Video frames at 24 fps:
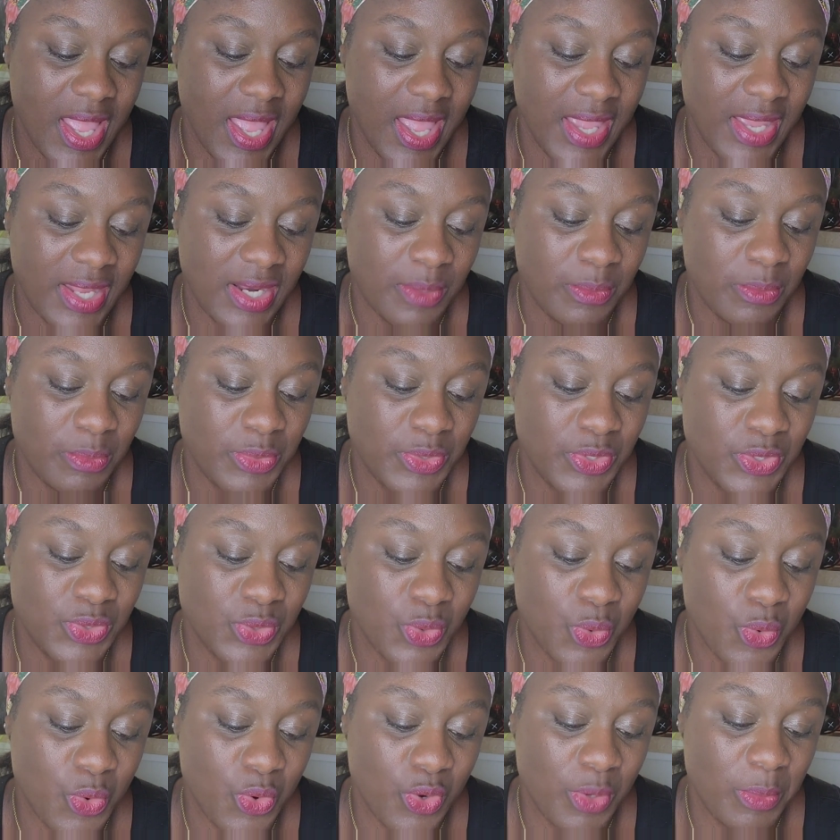and
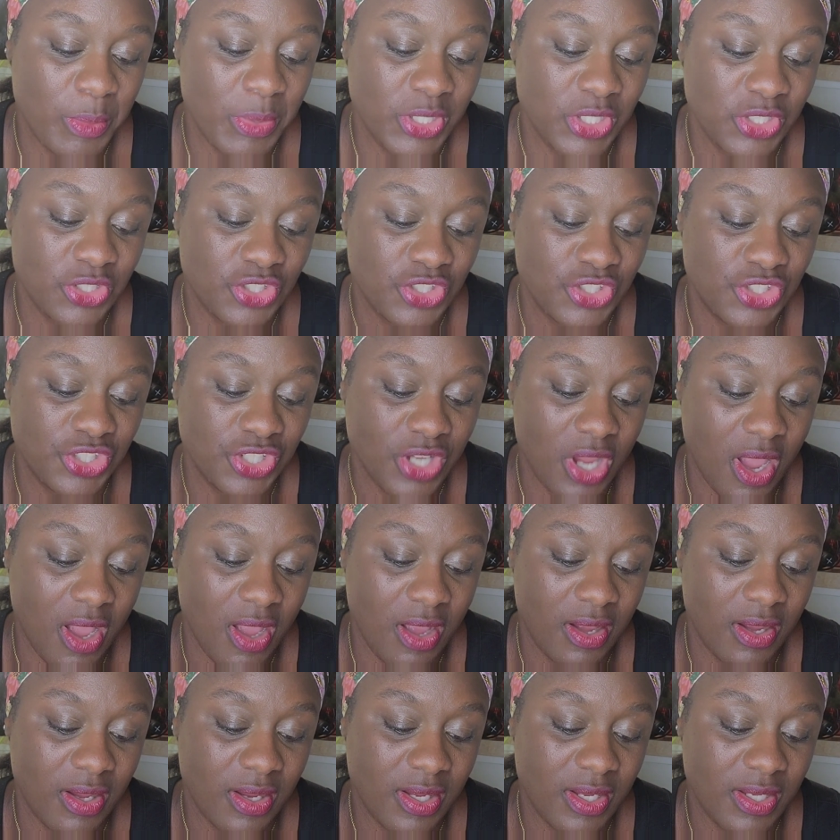absorb
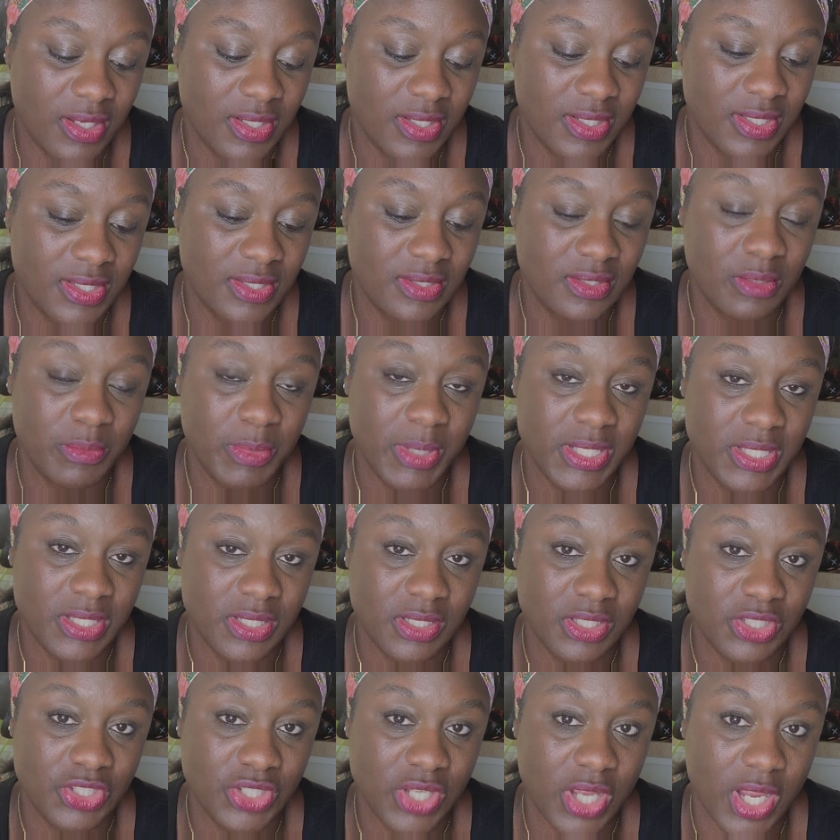shock. They're
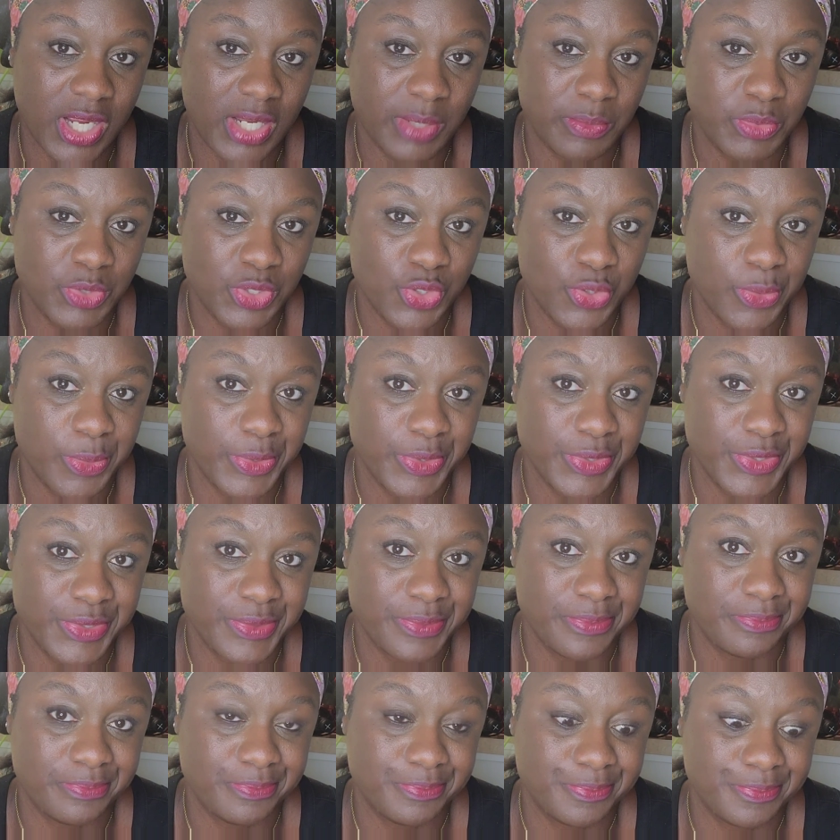basically shock absorbers.